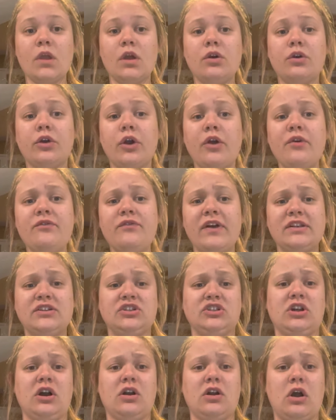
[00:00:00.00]

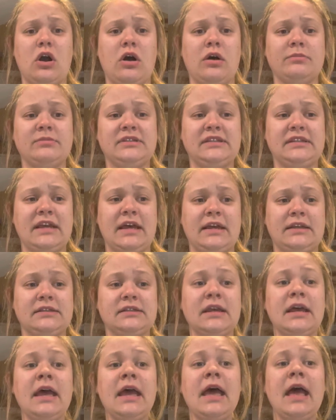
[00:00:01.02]
GrowVeg.com says,
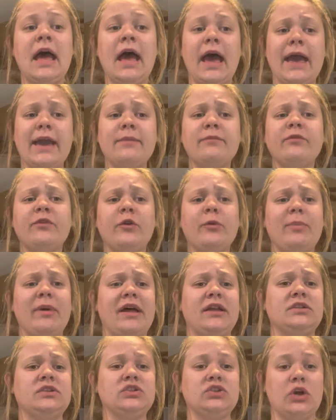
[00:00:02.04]
aim for
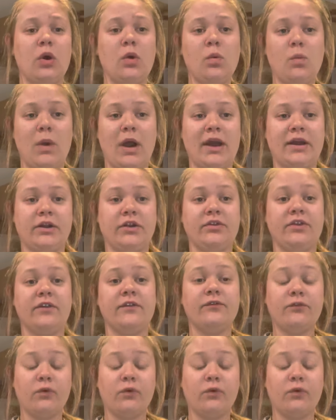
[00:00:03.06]
beds no wider than